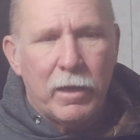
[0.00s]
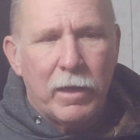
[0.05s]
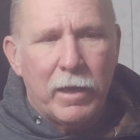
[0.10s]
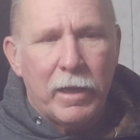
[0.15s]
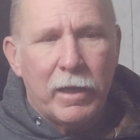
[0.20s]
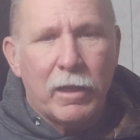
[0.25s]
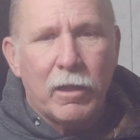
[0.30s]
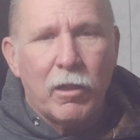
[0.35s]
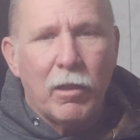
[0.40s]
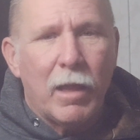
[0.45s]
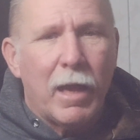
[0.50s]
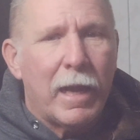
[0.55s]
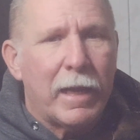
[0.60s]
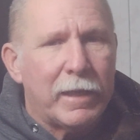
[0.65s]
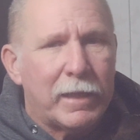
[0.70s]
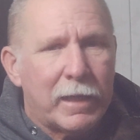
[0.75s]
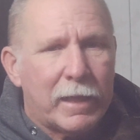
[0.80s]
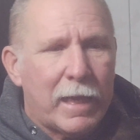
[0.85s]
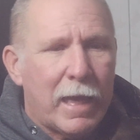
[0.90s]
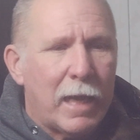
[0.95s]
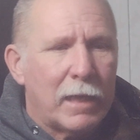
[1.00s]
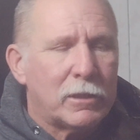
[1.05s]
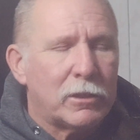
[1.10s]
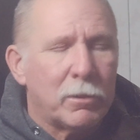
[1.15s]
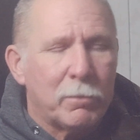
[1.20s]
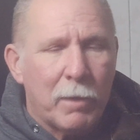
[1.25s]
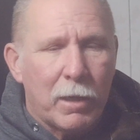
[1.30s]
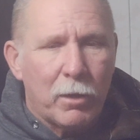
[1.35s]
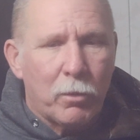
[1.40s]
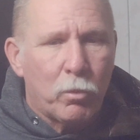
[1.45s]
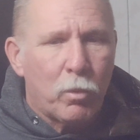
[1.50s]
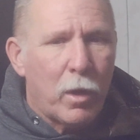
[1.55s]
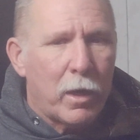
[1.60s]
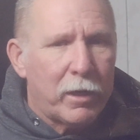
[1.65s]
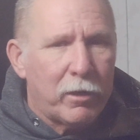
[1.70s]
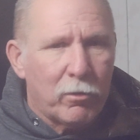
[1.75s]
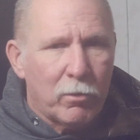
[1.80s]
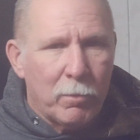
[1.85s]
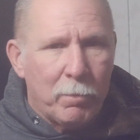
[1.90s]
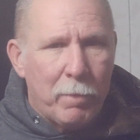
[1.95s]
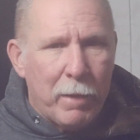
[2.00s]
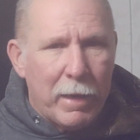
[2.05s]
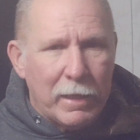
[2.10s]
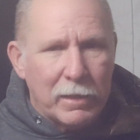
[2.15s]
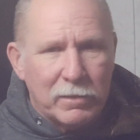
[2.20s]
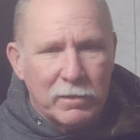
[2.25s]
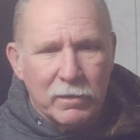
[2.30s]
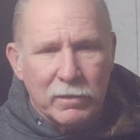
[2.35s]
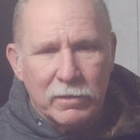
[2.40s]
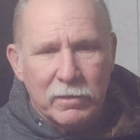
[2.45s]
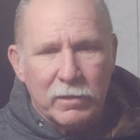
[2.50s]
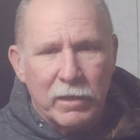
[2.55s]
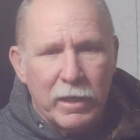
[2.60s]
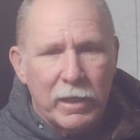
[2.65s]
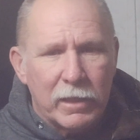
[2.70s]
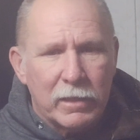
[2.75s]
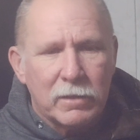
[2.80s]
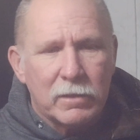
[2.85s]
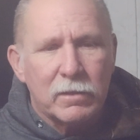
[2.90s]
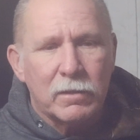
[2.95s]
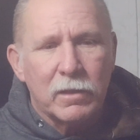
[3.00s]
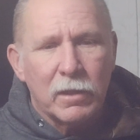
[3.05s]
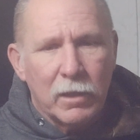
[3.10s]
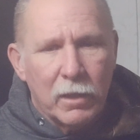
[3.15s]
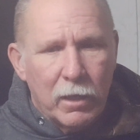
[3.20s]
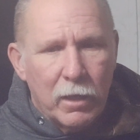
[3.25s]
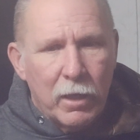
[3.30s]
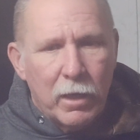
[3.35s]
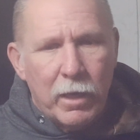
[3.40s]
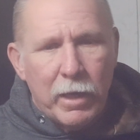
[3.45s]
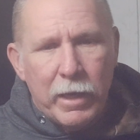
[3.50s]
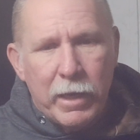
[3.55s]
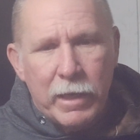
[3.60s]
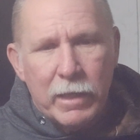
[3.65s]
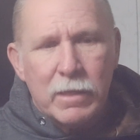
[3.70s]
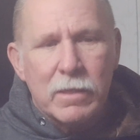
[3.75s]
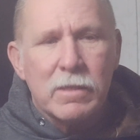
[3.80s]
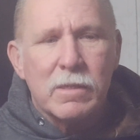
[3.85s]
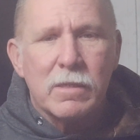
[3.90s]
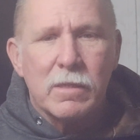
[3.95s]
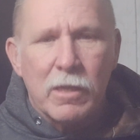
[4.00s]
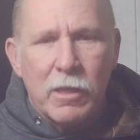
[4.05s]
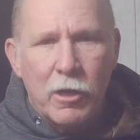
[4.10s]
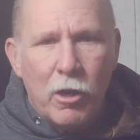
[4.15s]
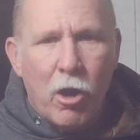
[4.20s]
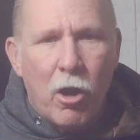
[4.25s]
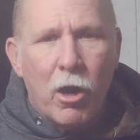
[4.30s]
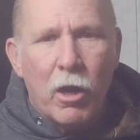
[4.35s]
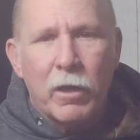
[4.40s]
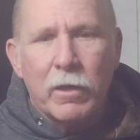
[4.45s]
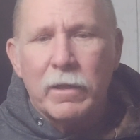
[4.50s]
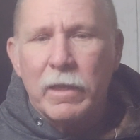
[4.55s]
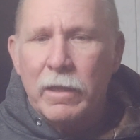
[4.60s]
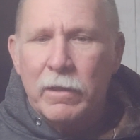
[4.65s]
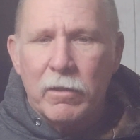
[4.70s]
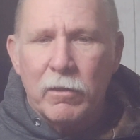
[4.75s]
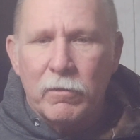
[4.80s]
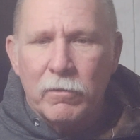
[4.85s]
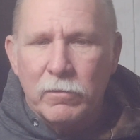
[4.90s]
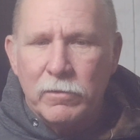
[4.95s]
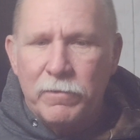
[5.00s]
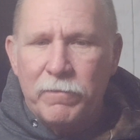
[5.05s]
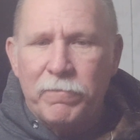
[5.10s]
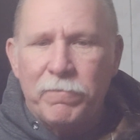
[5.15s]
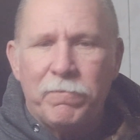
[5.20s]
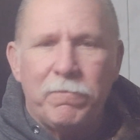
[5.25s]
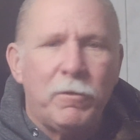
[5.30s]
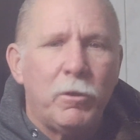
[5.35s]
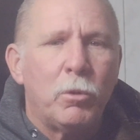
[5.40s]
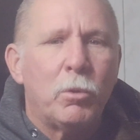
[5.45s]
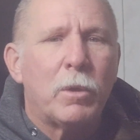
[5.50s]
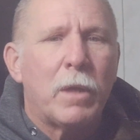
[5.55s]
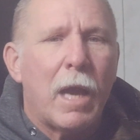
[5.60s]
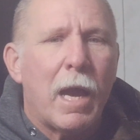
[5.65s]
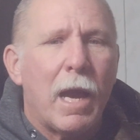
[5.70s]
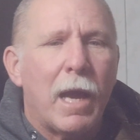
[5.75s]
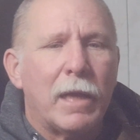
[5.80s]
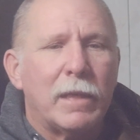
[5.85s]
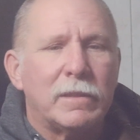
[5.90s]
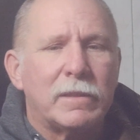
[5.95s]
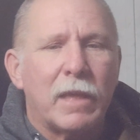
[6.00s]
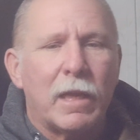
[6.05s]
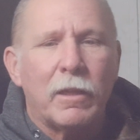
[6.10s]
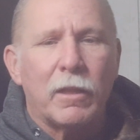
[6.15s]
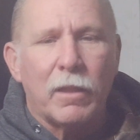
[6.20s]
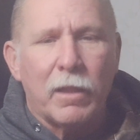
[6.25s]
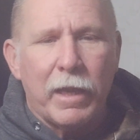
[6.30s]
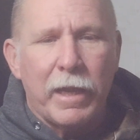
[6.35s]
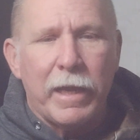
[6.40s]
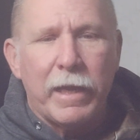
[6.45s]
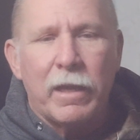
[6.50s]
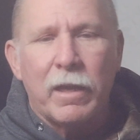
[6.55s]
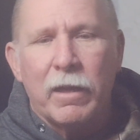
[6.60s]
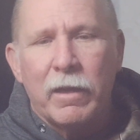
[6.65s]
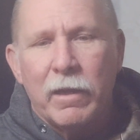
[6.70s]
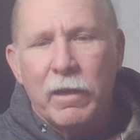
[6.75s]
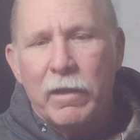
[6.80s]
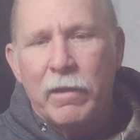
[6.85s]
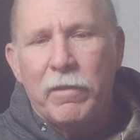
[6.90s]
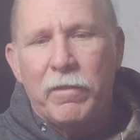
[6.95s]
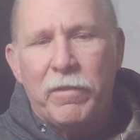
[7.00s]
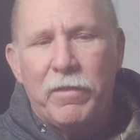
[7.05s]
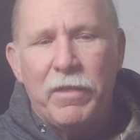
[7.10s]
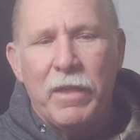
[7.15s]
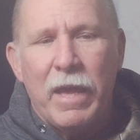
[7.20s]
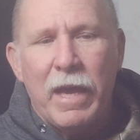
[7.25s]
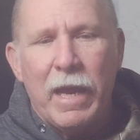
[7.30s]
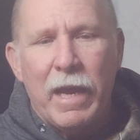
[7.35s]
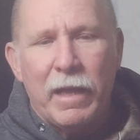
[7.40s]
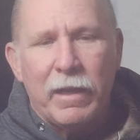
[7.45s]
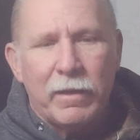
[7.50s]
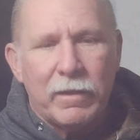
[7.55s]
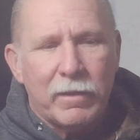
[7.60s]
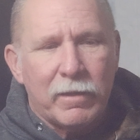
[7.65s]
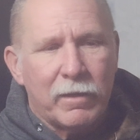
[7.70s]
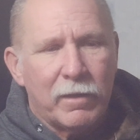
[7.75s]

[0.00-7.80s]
inclined to catch him on a regular basis. It's an art that there's few guys on the lake that